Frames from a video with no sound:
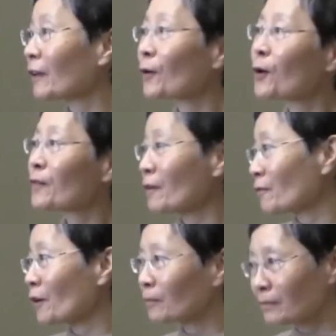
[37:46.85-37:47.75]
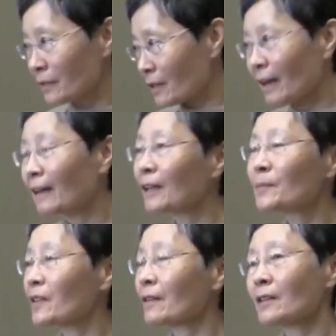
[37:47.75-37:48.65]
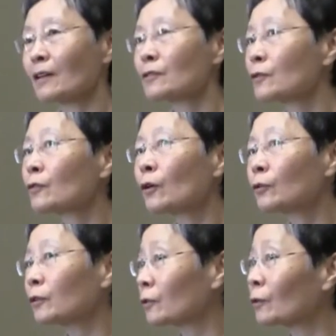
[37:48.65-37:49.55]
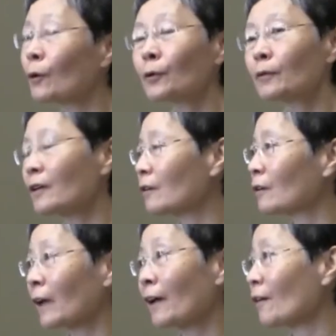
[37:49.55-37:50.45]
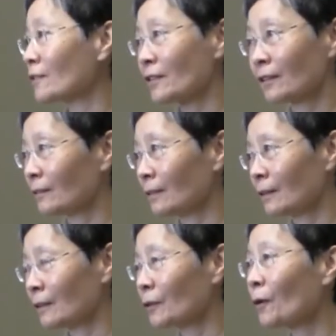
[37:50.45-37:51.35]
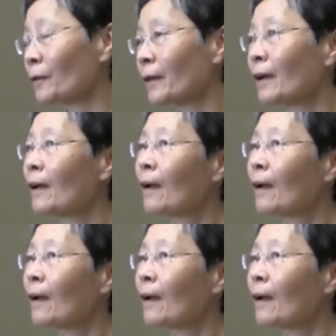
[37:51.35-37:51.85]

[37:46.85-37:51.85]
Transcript: take over and form mm-hmm. kingdoms. Mm-hmm. There's a total, totally chaos in the in the north,